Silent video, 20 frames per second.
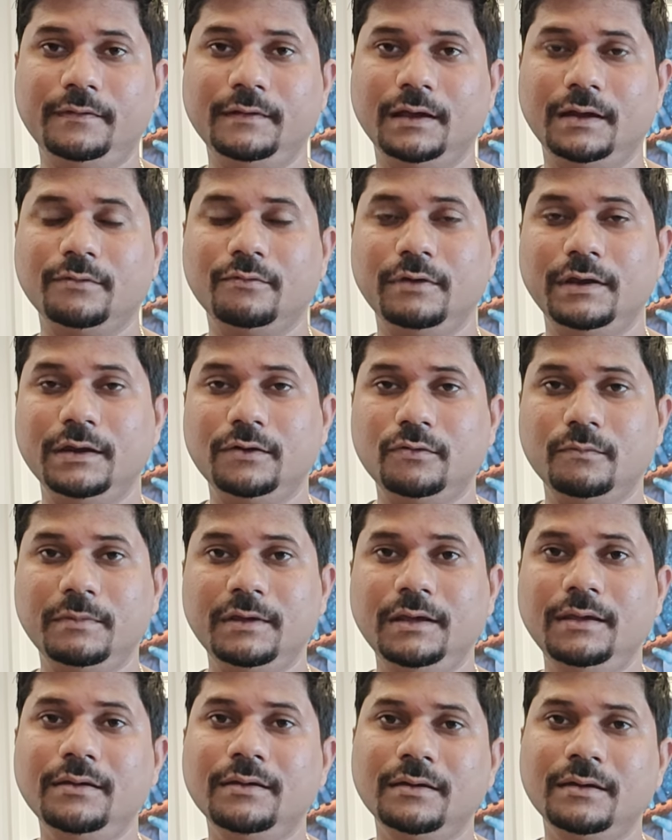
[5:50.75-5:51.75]
they are going to
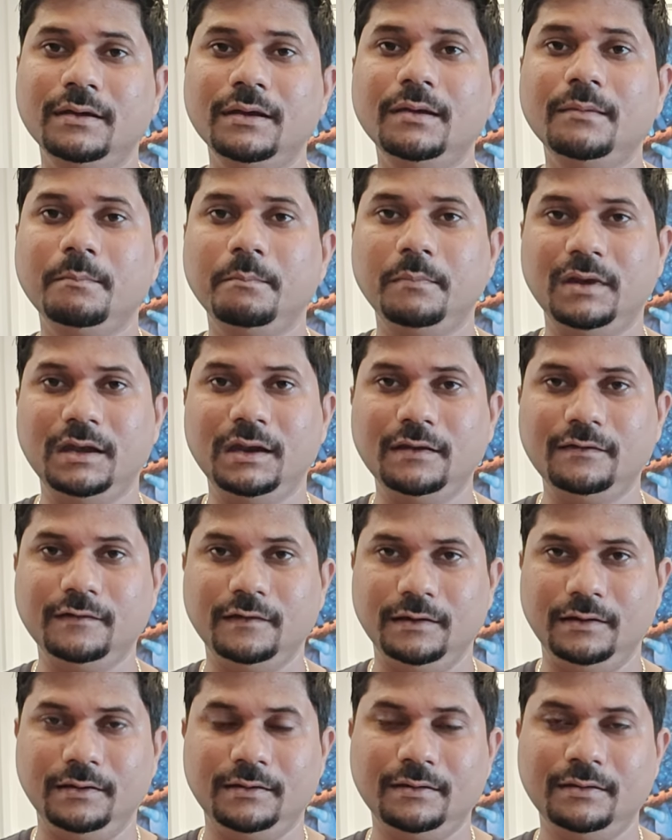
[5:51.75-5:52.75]
be
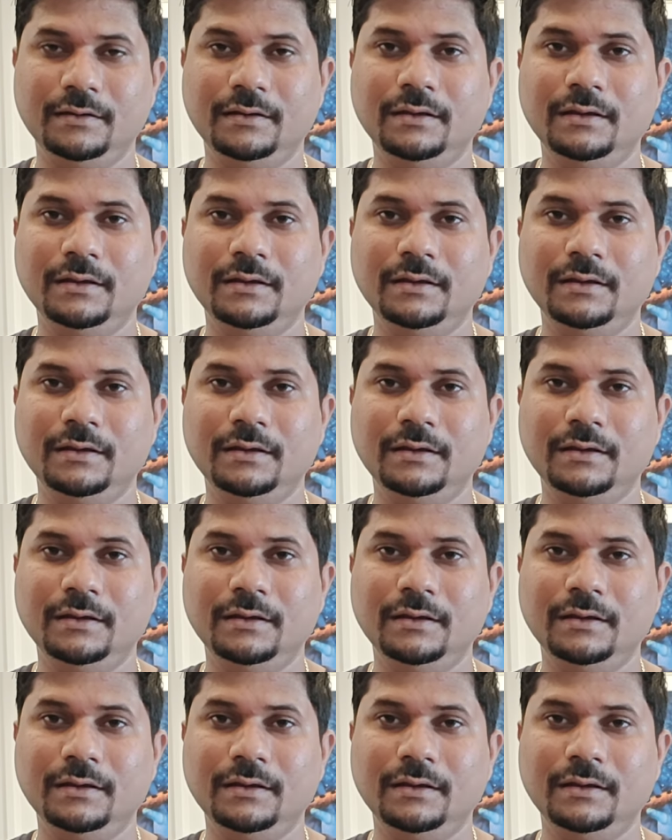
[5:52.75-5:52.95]
managing